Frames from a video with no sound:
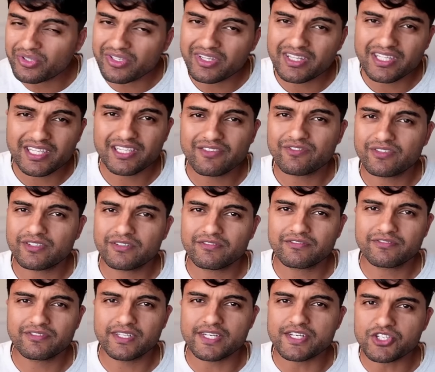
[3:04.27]
thing for
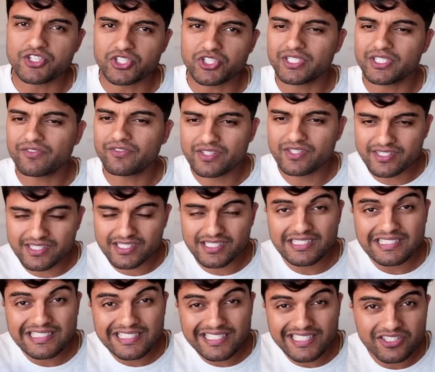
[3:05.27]
inflation. If this
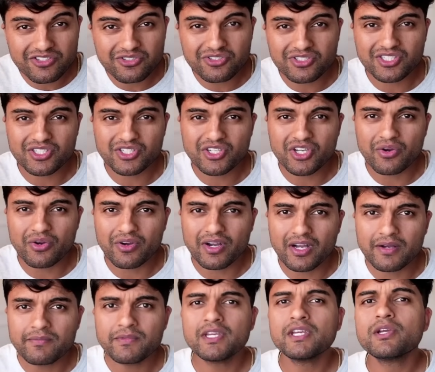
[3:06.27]
continues to go
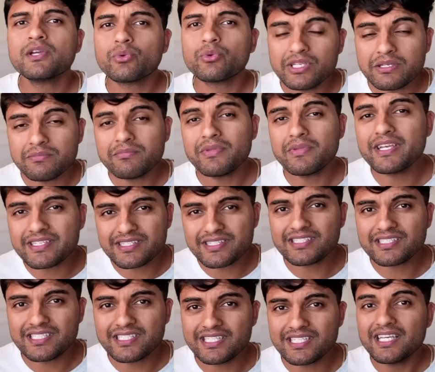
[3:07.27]
up, we may
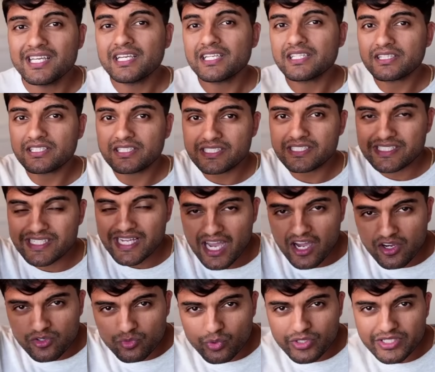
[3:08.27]
see the
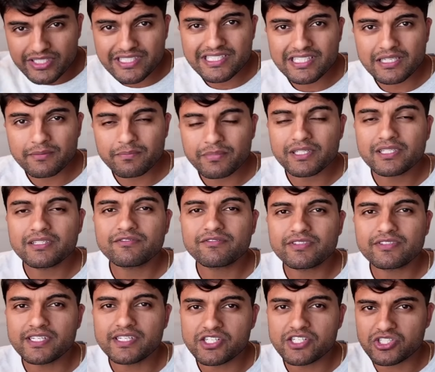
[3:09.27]
downward dip in
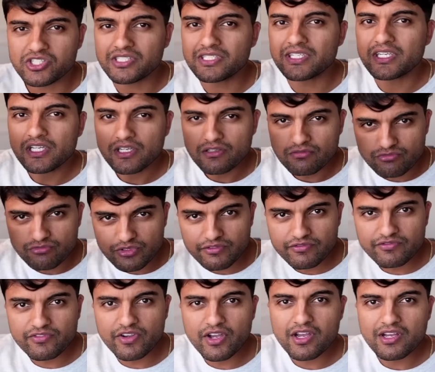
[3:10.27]
inflation
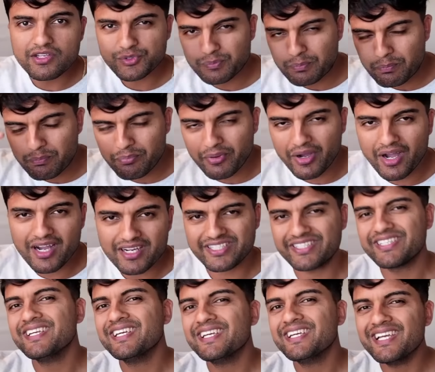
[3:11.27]
reverse, buck,
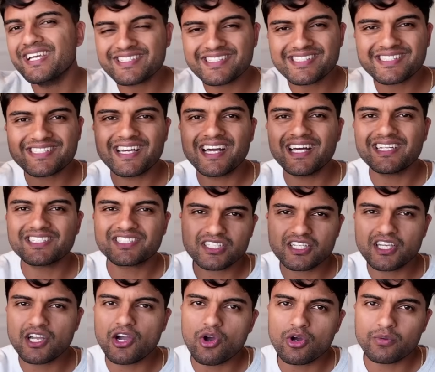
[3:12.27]
and start to
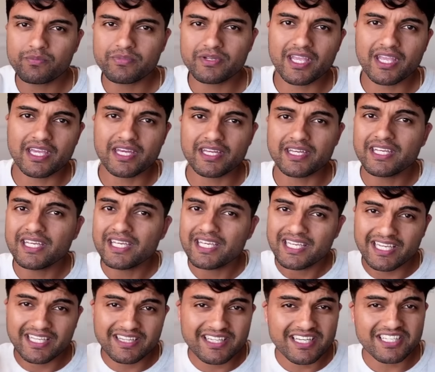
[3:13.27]
go up again.
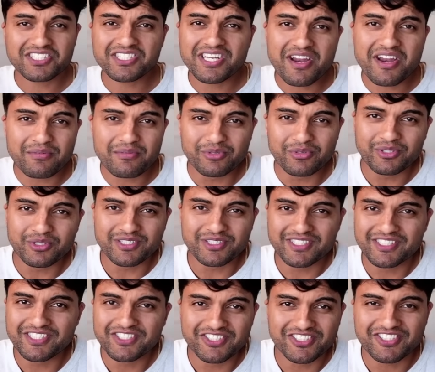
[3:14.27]
And that's terrible because
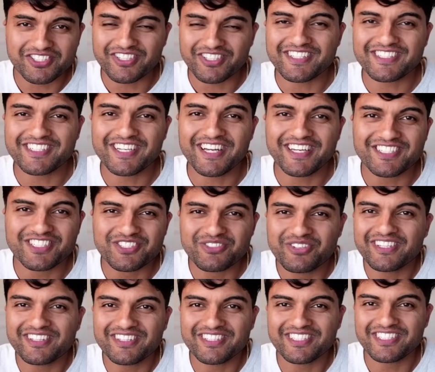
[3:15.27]
interest rates can't do
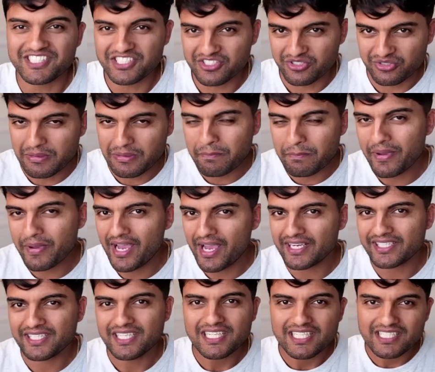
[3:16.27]
anything to impact
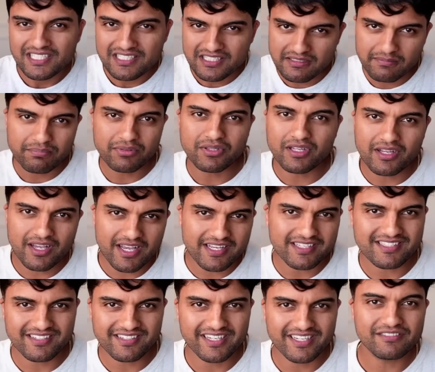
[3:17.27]
supply
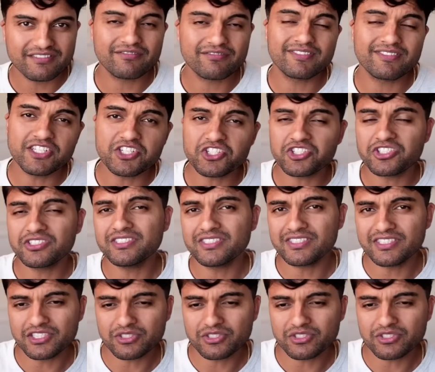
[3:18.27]
side inflation in this